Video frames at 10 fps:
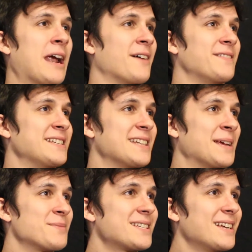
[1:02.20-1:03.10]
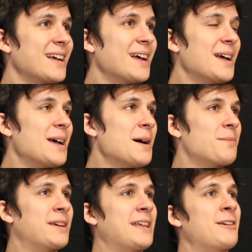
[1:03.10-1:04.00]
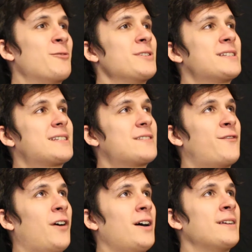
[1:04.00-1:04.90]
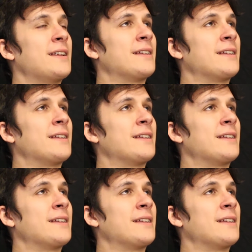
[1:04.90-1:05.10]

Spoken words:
half these names. But it was fun,